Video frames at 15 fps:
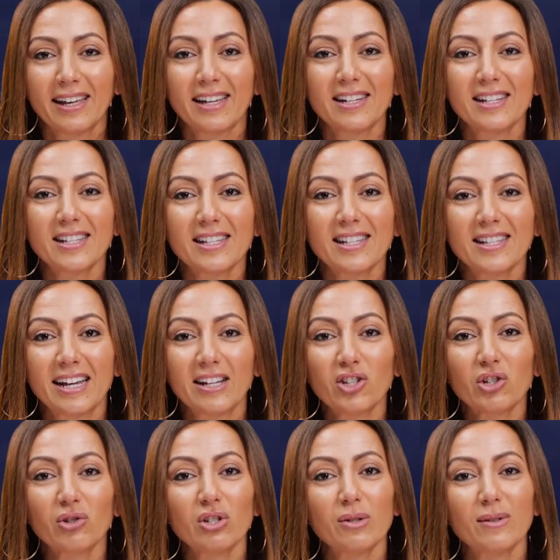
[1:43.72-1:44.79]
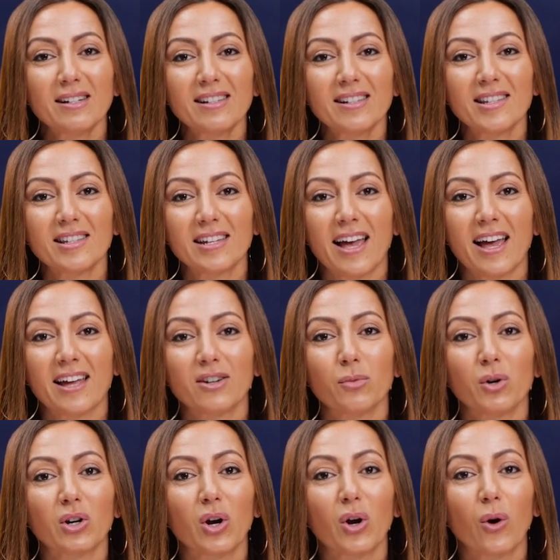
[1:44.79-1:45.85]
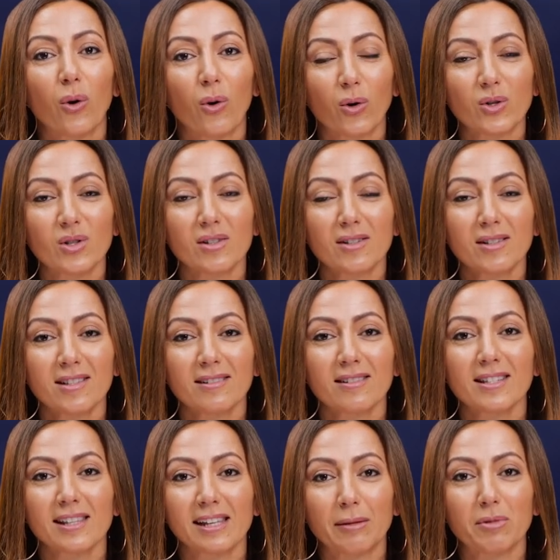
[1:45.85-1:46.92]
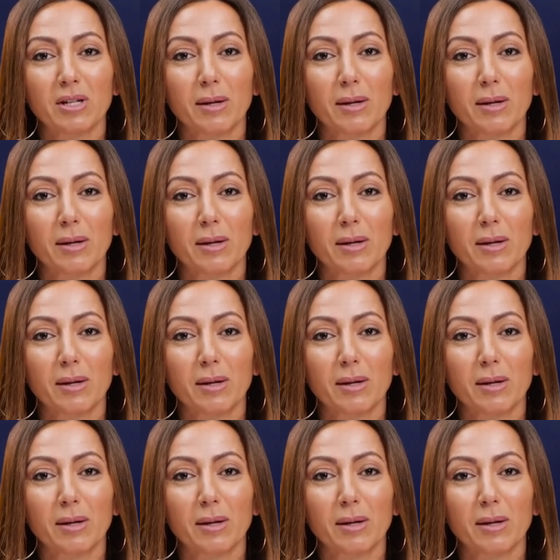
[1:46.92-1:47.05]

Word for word: It is essential to understand what causes sleep